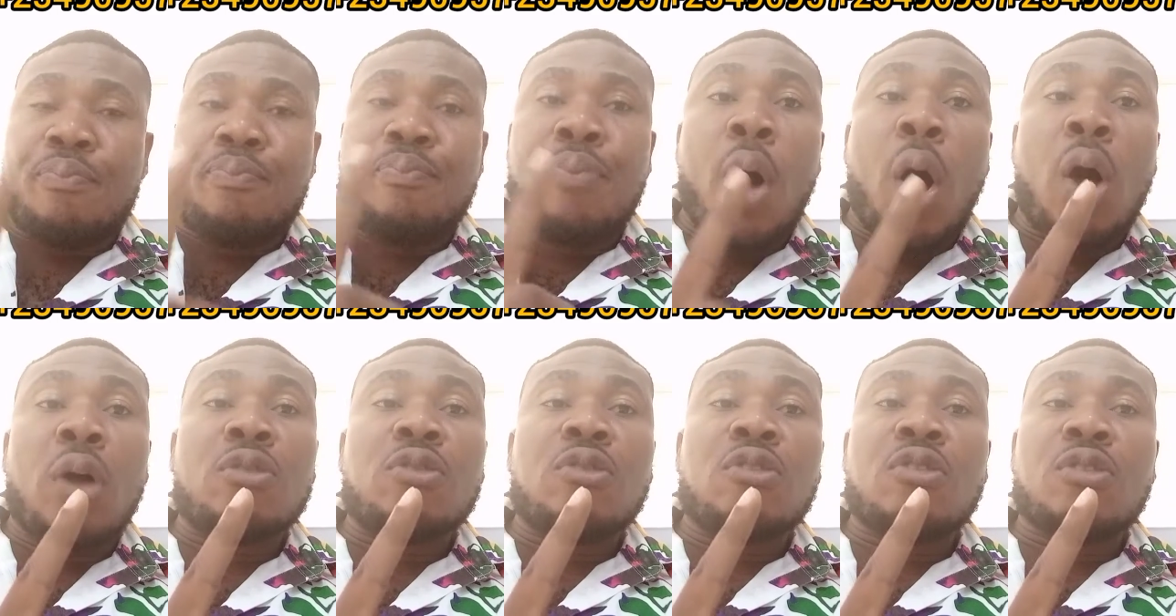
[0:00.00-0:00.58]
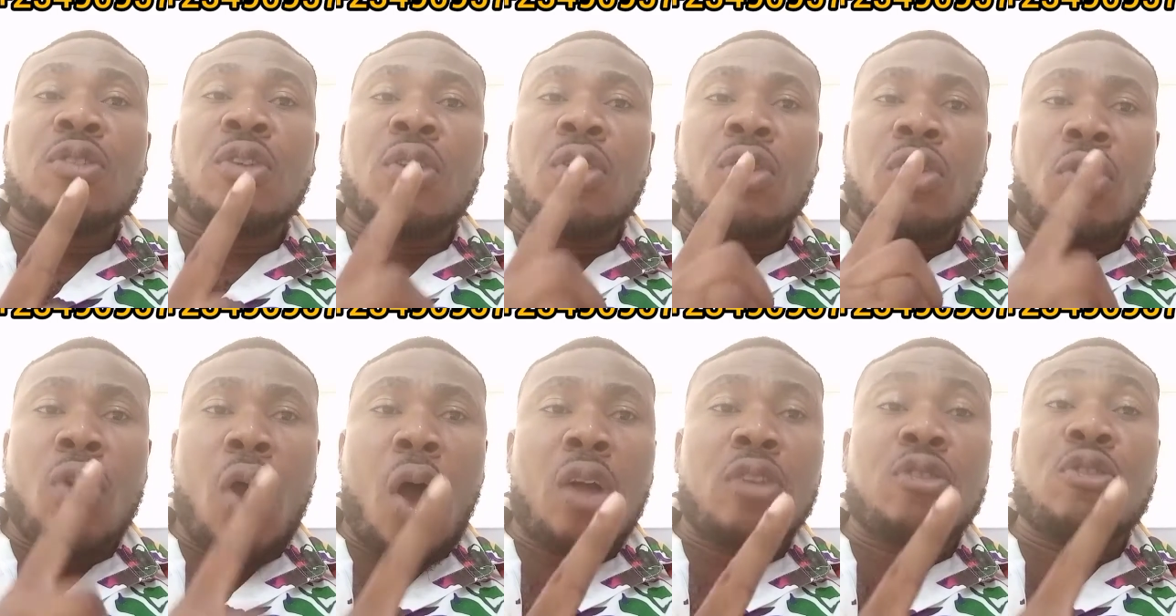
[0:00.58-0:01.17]
but
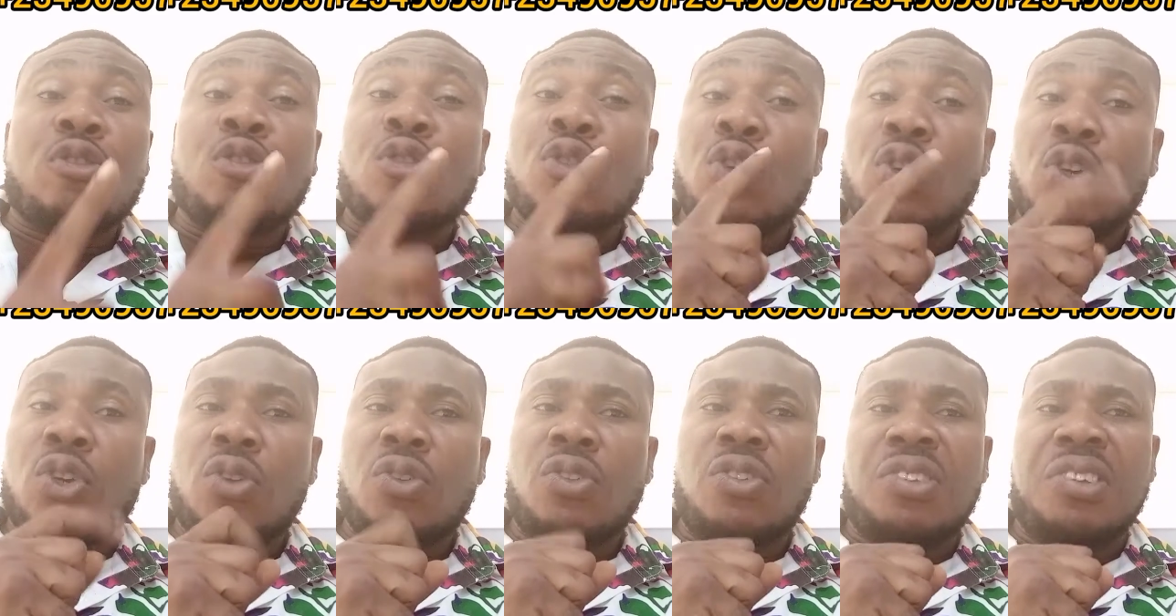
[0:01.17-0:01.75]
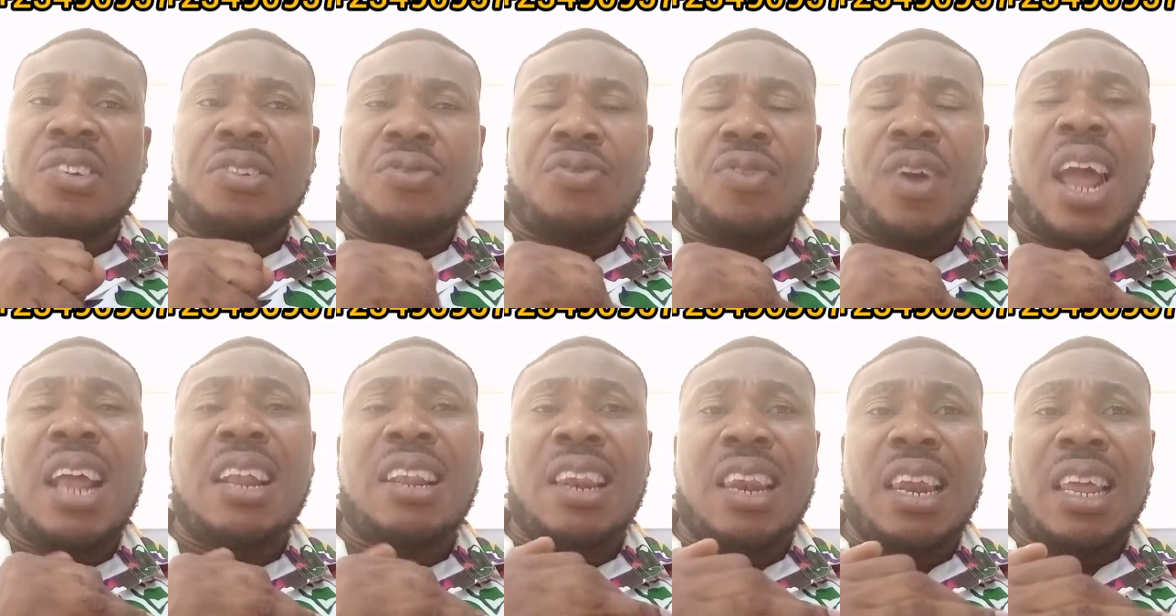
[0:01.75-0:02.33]
not to use
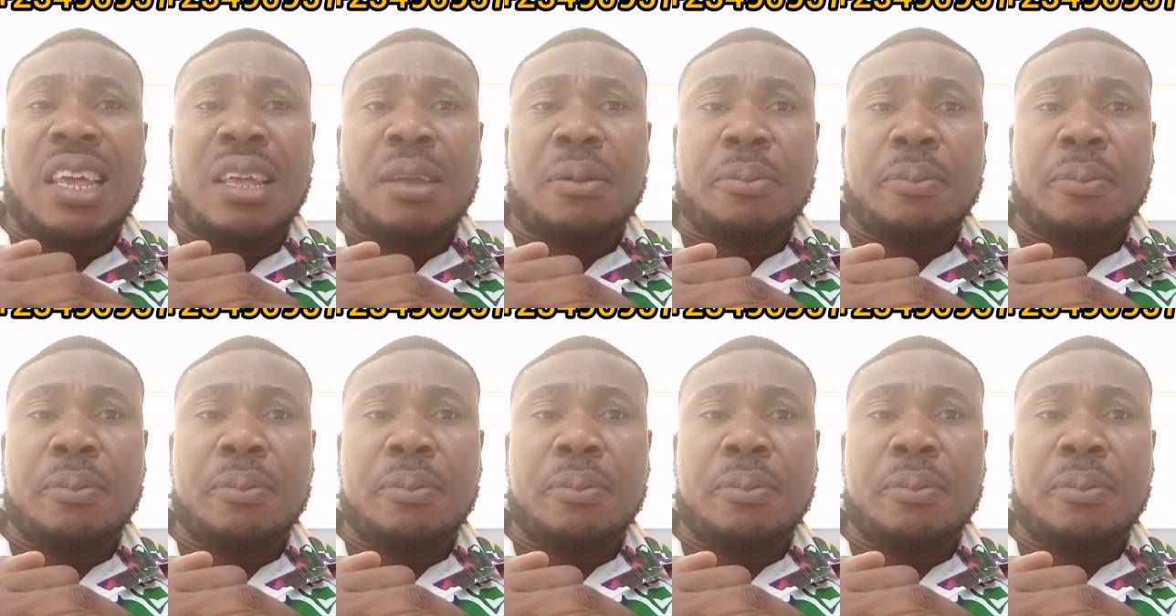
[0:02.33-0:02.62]
directly.